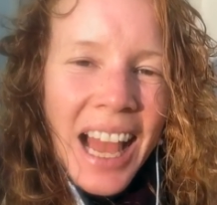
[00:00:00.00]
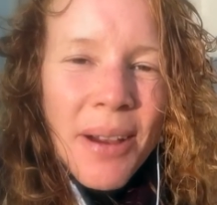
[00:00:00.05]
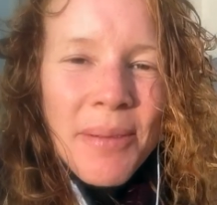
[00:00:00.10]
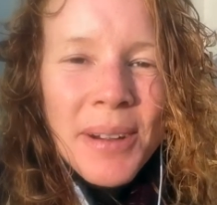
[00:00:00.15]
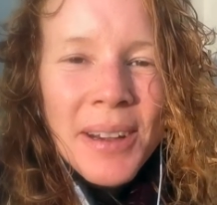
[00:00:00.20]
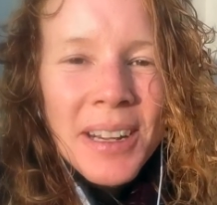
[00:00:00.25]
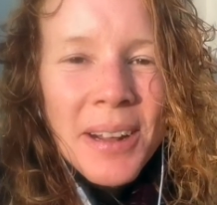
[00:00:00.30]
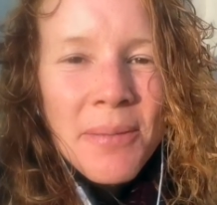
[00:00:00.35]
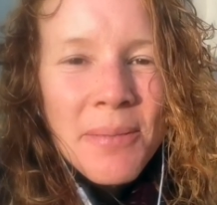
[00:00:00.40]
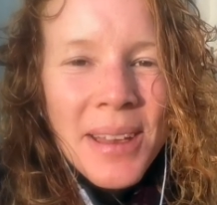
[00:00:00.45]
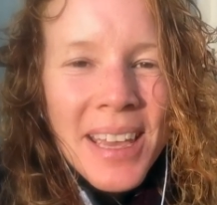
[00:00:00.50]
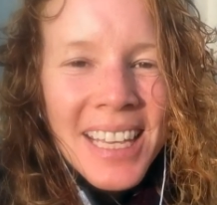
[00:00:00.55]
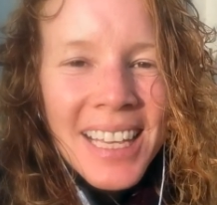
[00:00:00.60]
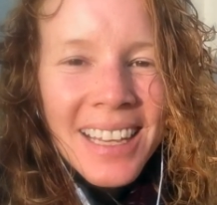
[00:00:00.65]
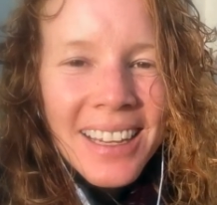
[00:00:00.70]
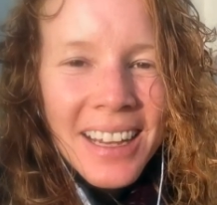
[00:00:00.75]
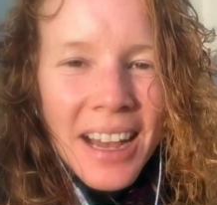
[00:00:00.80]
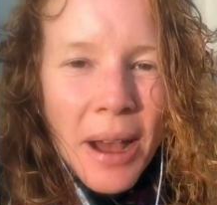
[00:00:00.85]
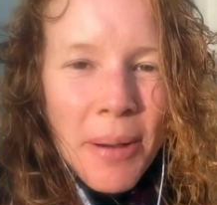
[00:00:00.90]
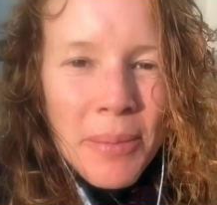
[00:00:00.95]
I'm gonna make
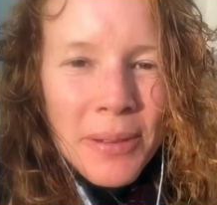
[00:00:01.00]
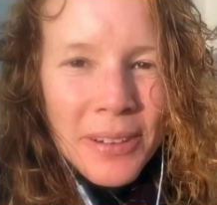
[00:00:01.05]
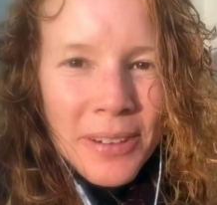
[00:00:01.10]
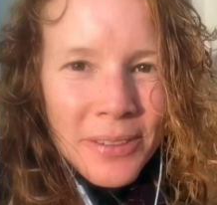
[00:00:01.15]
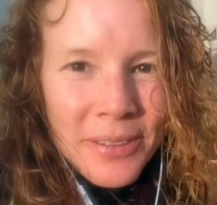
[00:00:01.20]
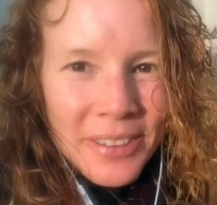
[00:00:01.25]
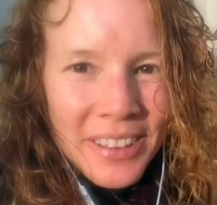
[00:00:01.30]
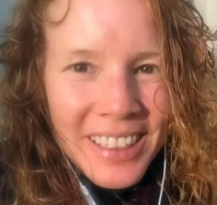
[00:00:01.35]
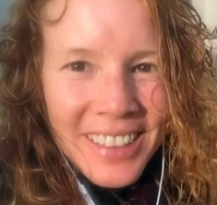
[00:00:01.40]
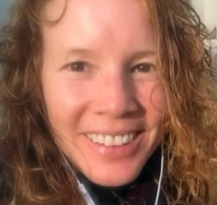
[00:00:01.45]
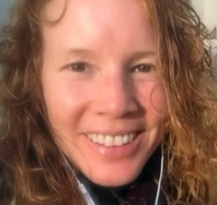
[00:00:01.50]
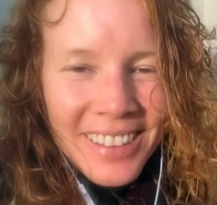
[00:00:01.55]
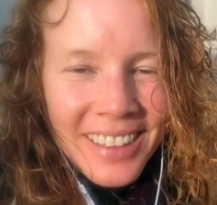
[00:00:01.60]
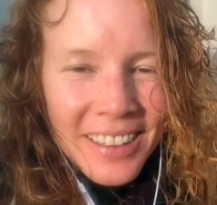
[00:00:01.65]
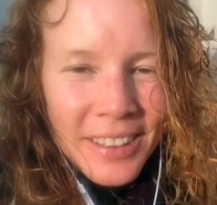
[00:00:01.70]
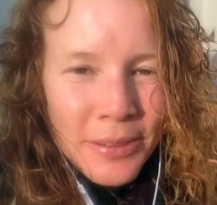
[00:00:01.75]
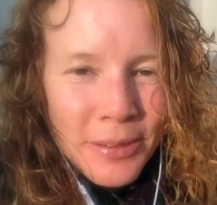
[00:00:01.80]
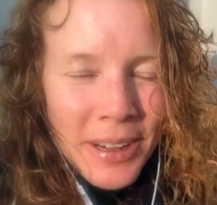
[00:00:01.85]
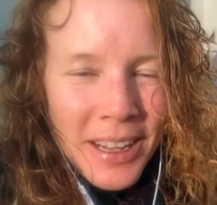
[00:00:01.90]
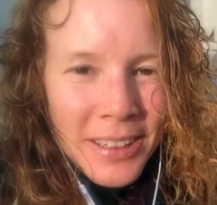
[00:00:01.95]
a couple of videos
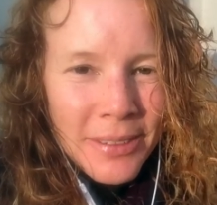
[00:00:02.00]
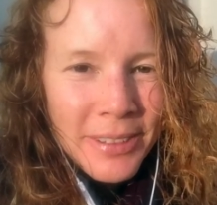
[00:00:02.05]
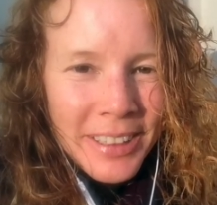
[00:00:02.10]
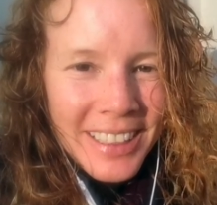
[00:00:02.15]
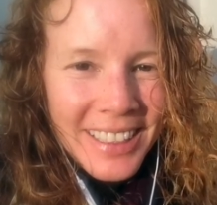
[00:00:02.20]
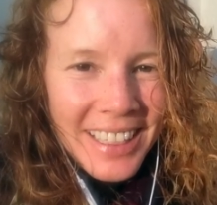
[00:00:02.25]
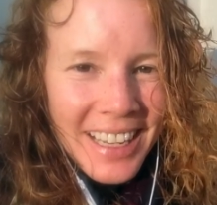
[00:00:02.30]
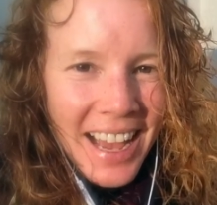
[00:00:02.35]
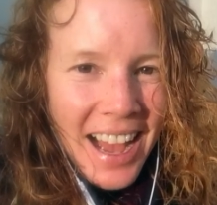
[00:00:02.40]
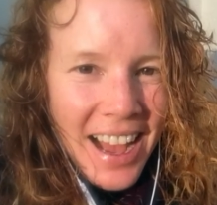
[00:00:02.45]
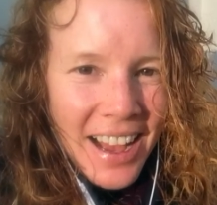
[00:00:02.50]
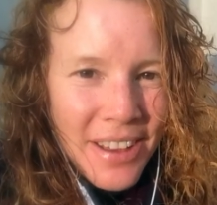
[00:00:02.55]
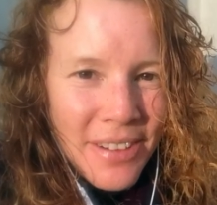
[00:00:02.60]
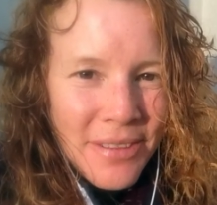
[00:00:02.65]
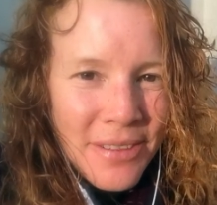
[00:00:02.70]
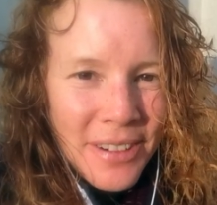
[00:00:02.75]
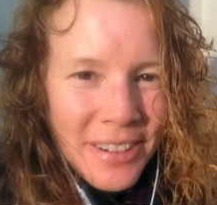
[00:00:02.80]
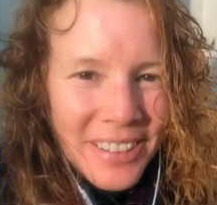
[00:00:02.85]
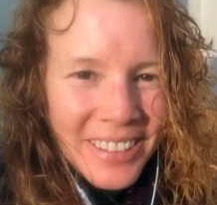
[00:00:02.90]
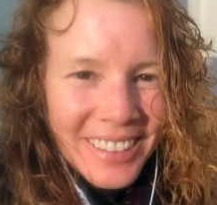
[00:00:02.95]
as well with the
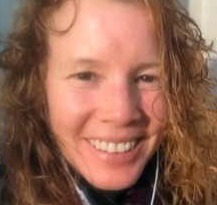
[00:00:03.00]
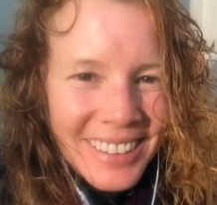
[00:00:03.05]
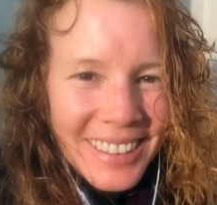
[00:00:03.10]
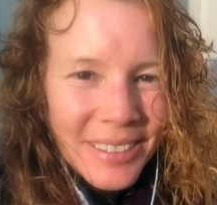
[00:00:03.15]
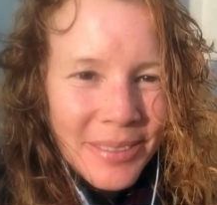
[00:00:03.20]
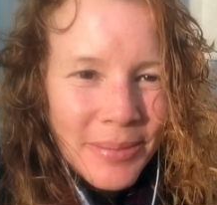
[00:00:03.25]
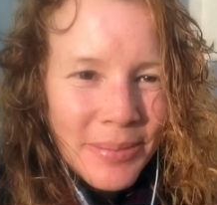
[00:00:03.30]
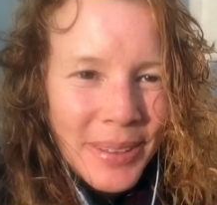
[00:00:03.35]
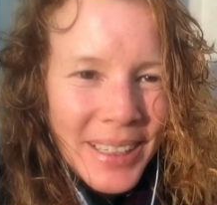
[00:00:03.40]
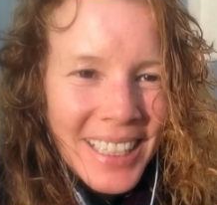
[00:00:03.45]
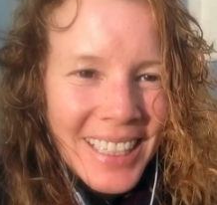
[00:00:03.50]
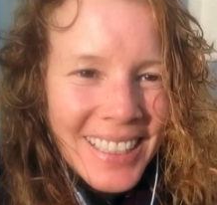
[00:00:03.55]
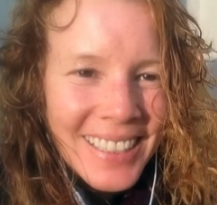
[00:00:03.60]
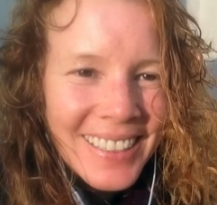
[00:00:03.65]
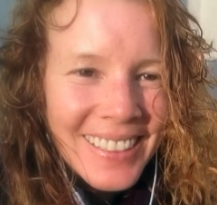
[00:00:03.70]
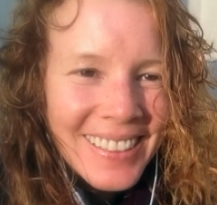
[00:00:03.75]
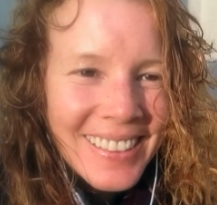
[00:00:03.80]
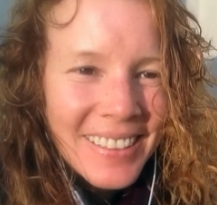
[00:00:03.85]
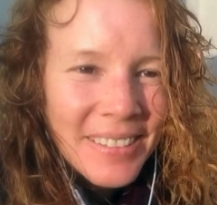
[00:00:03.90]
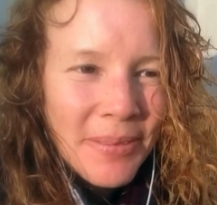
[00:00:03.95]
iPhone,
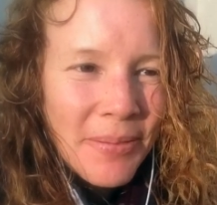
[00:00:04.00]
because